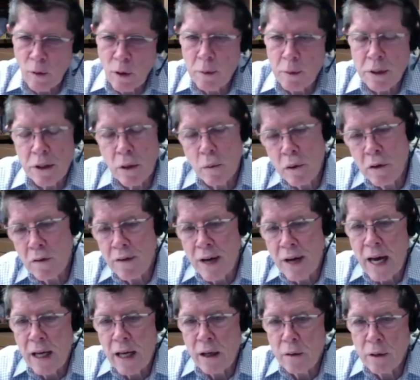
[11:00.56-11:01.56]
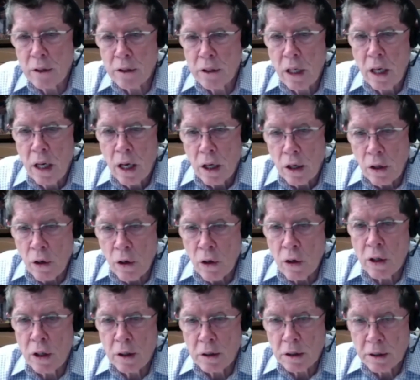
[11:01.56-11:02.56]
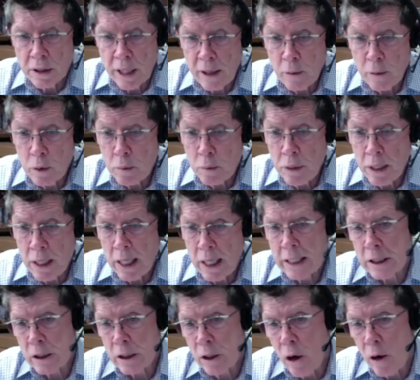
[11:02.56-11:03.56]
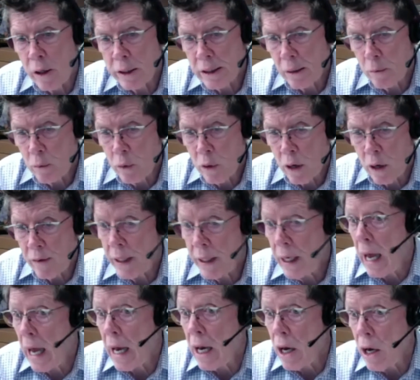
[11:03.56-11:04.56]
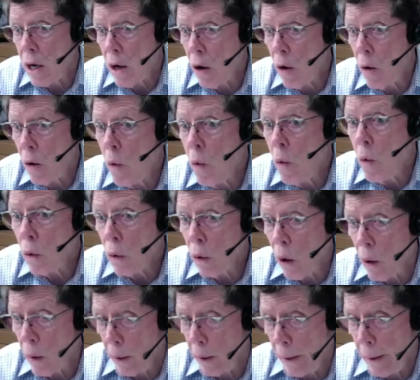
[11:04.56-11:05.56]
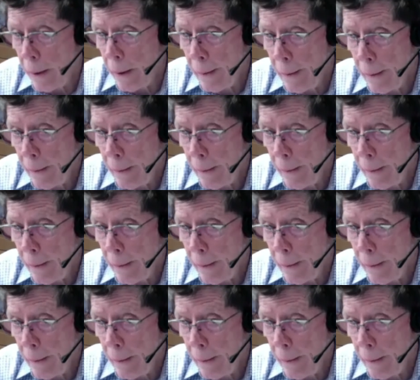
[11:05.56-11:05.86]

CRM, but the real value is you're going to stay with me as long as I'm relevant and no longer.